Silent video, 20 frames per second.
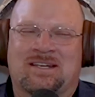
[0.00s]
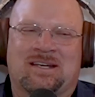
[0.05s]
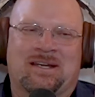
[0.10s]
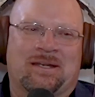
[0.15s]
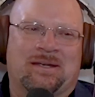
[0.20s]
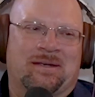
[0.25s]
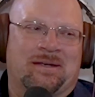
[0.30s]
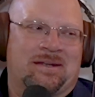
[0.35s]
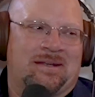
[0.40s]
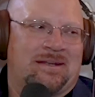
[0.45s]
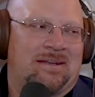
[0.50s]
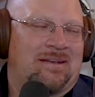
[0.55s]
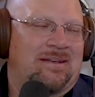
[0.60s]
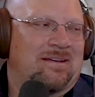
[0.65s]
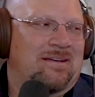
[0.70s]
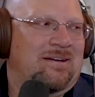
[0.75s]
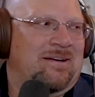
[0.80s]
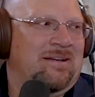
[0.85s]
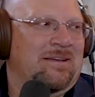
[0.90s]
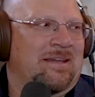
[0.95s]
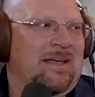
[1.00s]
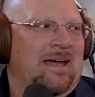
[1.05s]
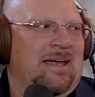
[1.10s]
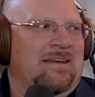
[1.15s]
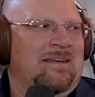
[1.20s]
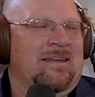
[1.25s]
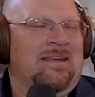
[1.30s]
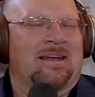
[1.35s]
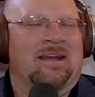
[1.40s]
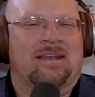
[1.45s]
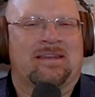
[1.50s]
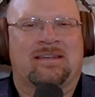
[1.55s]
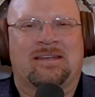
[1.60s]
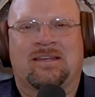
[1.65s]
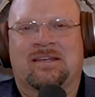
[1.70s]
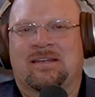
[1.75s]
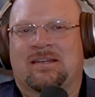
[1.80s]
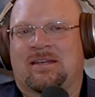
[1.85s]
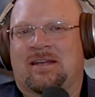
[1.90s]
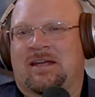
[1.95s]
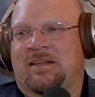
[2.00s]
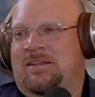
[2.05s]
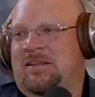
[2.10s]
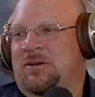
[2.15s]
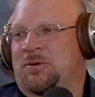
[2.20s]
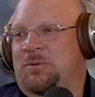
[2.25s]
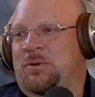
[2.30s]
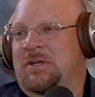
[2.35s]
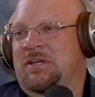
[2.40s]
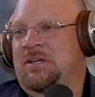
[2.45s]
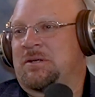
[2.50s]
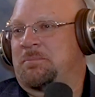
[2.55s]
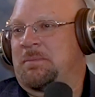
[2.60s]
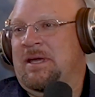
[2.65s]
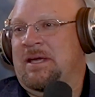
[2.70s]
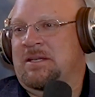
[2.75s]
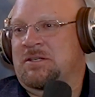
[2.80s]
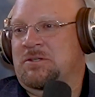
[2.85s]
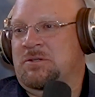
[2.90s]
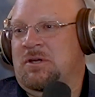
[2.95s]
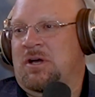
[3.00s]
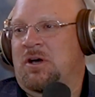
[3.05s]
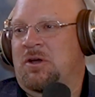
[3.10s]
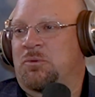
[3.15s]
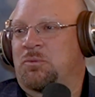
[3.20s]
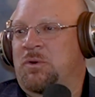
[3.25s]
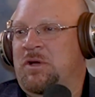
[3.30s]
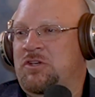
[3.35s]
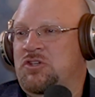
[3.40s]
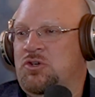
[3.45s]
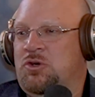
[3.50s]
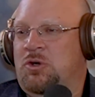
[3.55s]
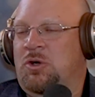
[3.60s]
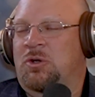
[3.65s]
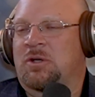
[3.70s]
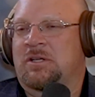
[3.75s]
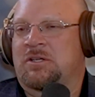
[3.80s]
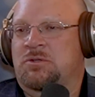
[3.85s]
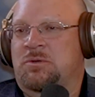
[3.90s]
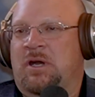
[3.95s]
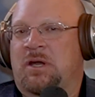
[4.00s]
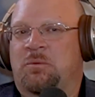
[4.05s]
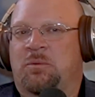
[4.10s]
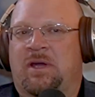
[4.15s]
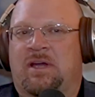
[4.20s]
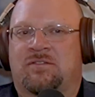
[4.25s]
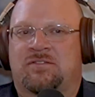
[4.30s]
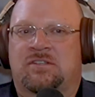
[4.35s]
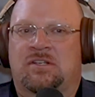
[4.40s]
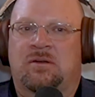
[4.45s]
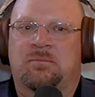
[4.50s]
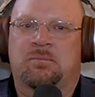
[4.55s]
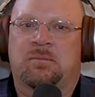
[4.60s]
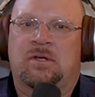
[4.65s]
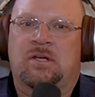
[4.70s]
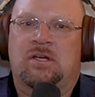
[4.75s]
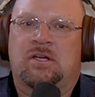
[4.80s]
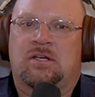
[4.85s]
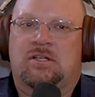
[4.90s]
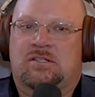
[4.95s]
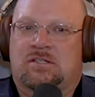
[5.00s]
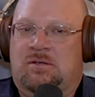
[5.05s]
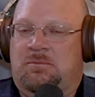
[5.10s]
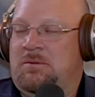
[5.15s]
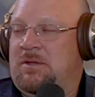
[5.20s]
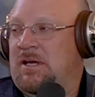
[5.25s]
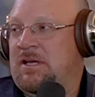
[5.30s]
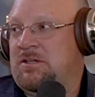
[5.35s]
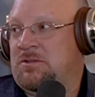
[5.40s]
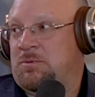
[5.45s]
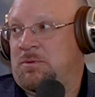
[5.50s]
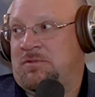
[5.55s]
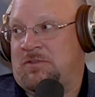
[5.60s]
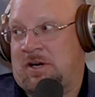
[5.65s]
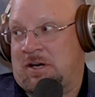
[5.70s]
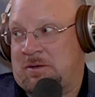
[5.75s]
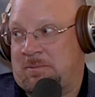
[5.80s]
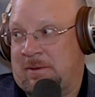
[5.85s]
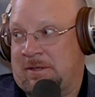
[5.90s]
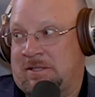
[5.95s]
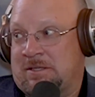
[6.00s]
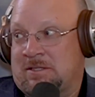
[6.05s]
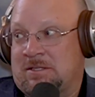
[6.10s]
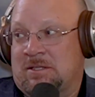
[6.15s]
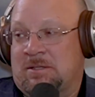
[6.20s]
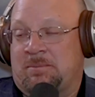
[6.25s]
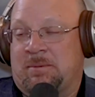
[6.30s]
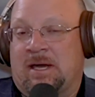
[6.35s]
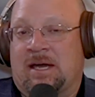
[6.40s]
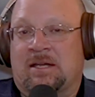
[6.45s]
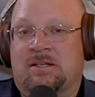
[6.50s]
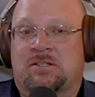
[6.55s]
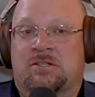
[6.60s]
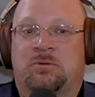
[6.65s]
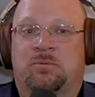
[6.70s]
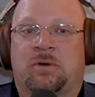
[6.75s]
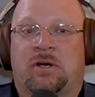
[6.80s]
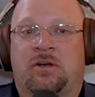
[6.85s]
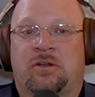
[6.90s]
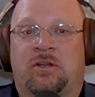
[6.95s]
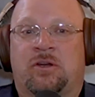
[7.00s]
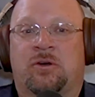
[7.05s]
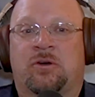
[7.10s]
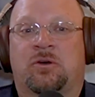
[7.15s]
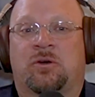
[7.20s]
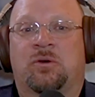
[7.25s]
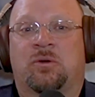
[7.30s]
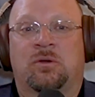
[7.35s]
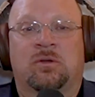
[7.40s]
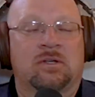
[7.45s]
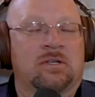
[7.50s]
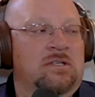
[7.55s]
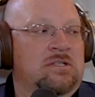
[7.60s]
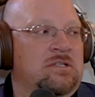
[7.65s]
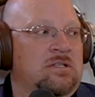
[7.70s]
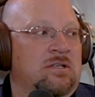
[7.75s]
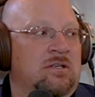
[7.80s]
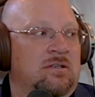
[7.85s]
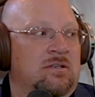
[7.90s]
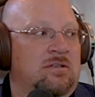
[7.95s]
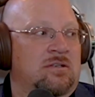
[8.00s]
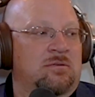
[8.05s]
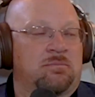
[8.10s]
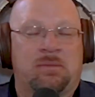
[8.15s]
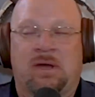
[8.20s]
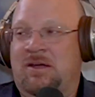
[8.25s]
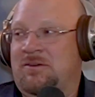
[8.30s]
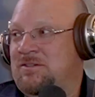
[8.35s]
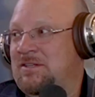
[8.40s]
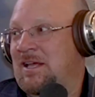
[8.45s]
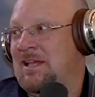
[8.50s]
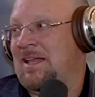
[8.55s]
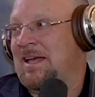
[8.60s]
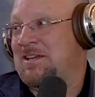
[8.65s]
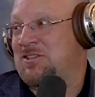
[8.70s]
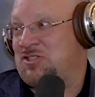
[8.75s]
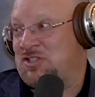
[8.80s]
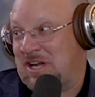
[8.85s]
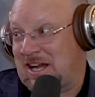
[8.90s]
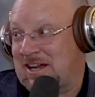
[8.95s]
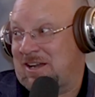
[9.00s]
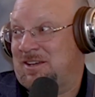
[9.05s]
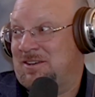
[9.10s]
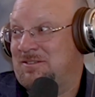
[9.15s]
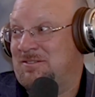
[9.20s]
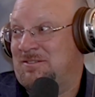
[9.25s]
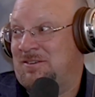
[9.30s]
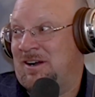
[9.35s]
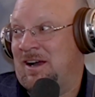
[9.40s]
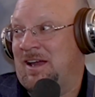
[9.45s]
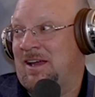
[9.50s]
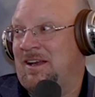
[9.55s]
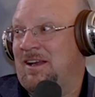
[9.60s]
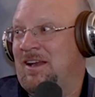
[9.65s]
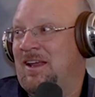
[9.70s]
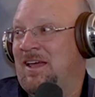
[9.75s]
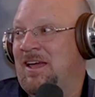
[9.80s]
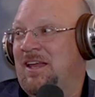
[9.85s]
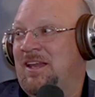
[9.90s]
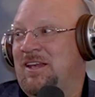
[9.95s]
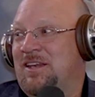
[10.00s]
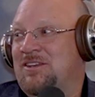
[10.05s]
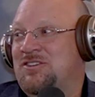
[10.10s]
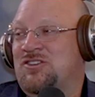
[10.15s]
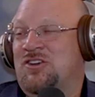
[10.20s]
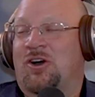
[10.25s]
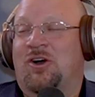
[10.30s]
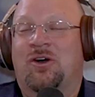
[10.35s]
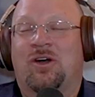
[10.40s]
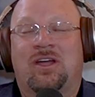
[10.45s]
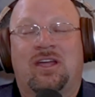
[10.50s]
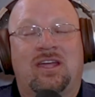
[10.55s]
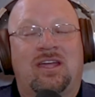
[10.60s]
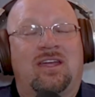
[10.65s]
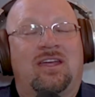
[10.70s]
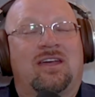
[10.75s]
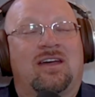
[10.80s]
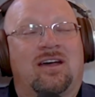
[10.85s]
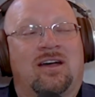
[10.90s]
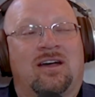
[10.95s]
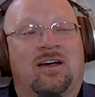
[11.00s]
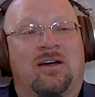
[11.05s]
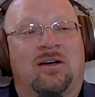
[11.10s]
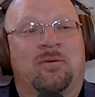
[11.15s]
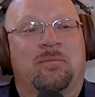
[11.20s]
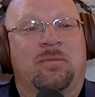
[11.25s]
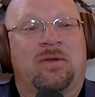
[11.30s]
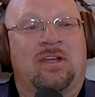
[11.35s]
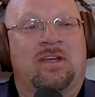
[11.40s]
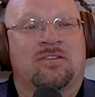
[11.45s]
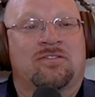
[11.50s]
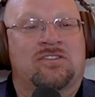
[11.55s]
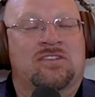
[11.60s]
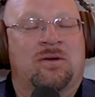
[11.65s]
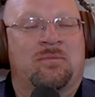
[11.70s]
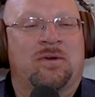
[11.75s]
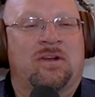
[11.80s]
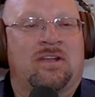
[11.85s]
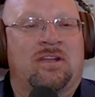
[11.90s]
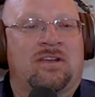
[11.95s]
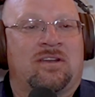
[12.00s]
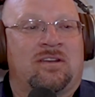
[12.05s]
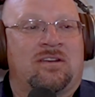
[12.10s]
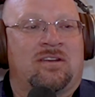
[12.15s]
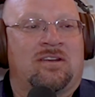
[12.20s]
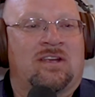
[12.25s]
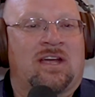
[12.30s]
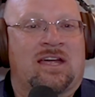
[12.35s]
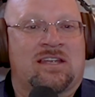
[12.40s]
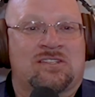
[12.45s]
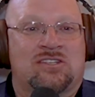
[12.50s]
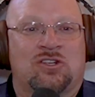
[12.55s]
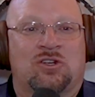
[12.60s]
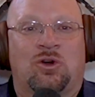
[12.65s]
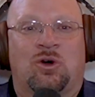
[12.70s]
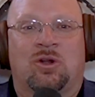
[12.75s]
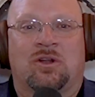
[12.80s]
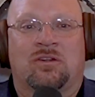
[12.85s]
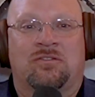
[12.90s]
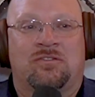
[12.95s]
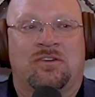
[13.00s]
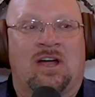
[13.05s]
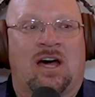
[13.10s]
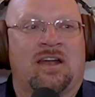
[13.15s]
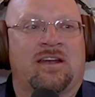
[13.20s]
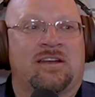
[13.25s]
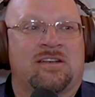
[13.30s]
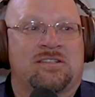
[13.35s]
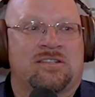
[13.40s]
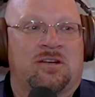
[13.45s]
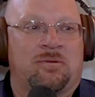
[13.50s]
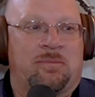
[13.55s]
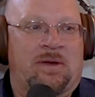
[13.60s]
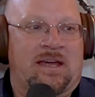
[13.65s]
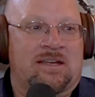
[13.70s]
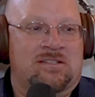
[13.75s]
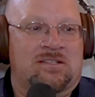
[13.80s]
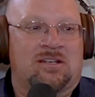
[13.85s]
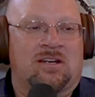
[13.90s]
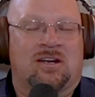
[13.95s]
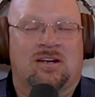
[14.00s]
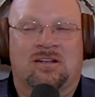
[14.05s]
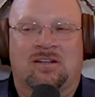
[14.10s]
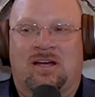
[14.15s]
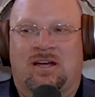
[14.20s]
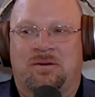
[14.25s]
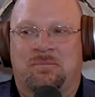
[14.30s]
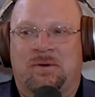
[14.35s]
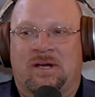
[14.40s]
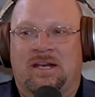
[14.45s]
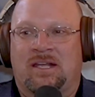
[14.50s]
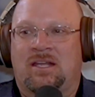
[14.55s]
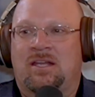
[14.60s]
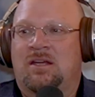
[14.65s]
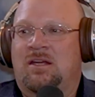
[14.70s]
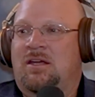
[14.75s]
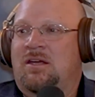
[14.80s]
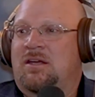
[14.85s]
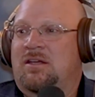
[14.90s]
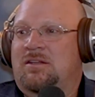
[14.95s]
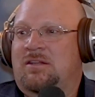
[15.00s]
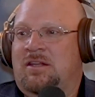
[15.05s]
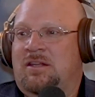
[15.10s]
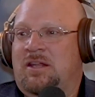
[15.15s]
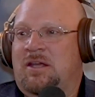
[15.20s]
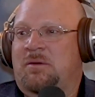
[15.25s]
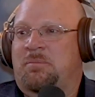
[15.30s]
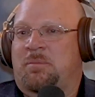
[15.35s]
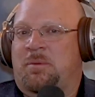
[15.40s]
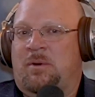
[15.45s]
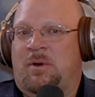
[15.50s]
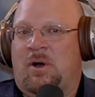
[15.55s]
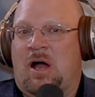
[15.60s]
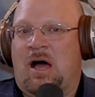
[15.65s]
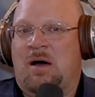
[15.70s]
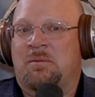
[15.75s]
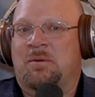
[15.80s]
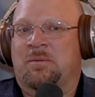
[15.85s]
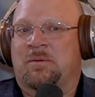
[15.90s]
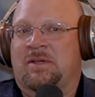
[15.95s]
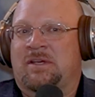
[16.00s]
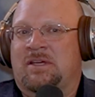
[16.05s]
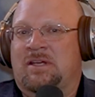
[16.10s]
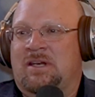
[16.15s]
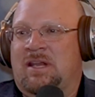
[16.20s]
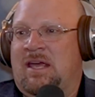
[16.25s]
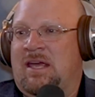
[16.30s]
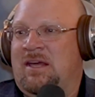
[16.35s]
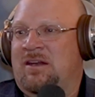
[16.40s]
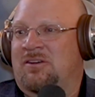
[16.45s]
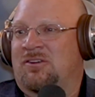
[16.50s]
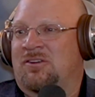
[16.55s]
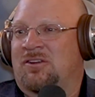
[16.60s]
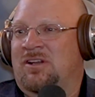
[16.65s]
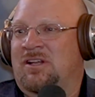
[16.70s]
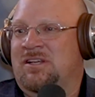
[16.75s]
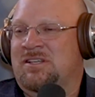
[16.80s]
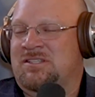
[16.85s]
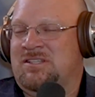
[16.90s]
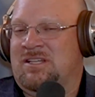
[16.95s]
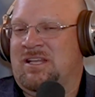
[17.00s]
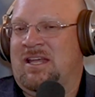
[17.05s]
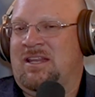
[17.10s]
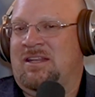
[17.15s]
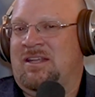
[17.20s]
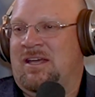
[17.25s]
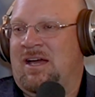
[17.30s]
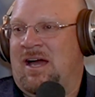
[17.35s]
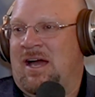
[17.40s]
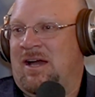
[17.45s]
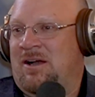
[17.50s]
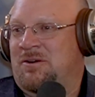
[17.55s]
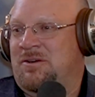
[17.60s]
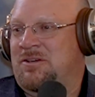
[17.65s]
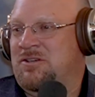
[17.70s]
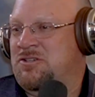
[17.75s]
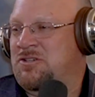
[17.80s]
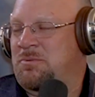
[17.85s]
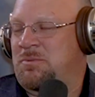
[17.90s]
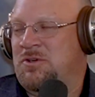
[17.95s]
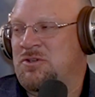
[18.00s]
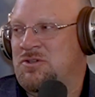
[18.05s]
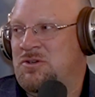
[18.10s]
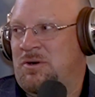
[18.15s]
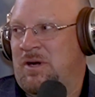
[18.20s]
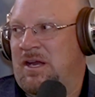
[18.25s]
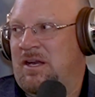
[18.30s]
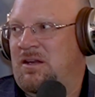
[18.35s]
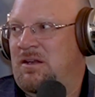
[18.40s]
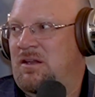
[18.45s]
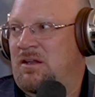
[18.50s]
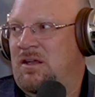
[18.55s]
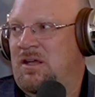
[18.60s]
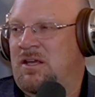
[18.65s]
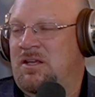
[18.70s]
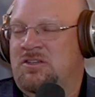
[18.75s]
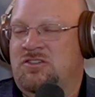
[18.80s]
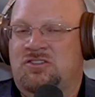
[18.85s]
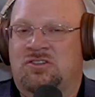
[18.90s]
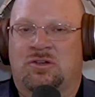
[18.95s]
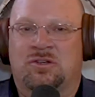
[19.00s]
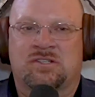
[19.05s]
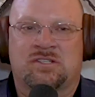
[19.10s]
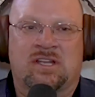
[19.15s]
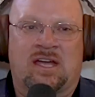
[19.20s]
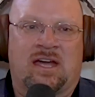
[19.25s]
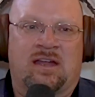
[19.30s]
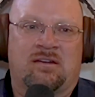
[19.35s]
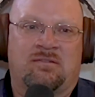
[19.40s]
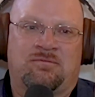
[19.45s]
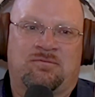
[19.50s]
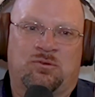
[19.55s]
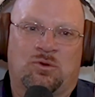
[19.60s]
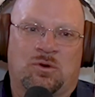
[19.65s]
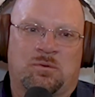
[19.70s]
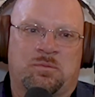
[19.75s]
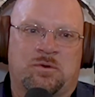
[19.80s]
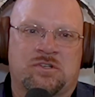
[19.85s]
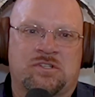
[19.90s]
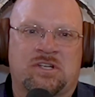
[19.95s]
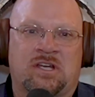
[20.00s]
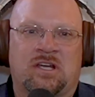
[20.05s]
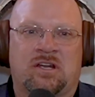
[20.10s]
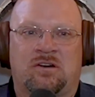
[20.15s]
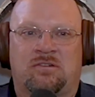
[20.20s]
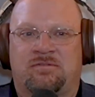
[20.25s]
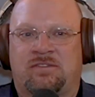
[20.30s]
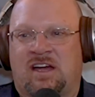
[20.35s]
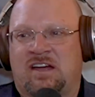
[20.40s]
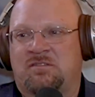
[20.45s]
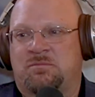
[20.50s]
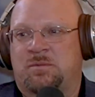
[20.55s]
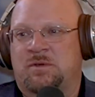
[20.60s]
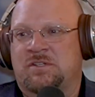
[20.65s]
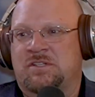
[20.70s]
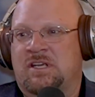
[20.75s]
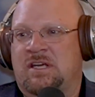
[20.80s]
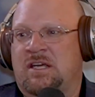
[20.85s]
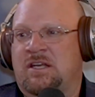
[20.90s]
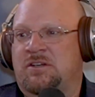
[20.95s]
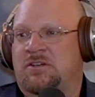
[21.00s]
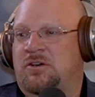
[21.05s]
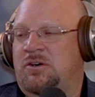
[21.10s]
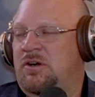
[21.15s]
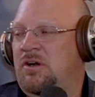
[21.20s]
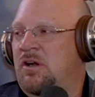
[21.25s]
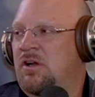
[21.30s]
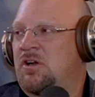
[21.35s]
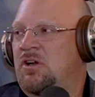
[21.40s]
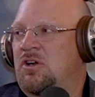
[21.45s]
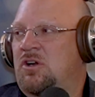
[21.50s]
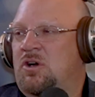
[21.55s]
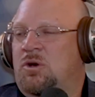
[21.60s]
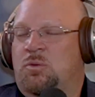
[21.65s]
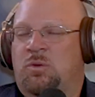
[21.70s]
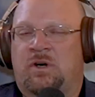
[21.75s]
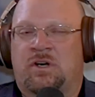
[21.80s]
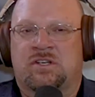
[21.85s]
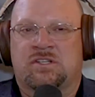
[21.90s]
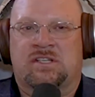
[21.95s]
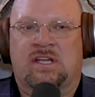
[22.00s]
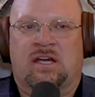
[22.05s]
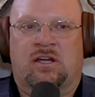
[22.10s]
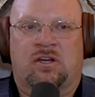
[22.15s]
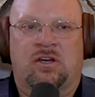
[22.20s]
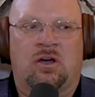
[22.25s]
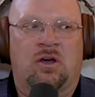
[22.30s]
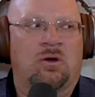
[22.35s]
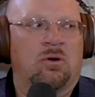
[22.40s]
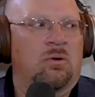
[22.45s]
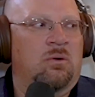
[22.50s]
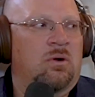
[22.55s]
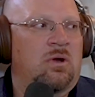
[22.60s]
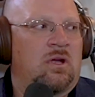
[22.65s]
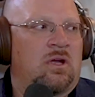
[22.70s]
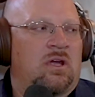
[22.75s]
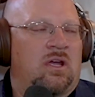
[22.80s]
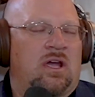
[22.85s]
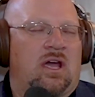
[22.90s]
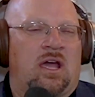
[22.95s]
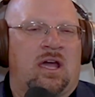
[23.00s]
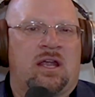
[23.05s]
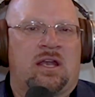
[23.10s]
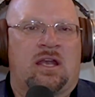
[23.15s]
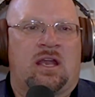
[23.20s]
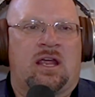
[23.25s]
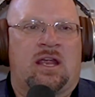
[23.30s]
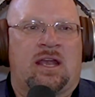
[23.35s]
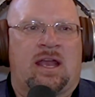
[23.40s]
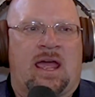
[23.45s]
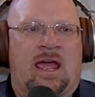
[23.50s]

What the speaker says: on that, and I think it really depends on what your goal is, right? We have some clients, we've talked about this in the past, to where their goal is to bounce that last check, right? And so if somebody has the goal of not necessarily passing on a lot of money, then they probably can handle a slightly higher distribution rate. And so is that 4% or 5%, or where does that go? And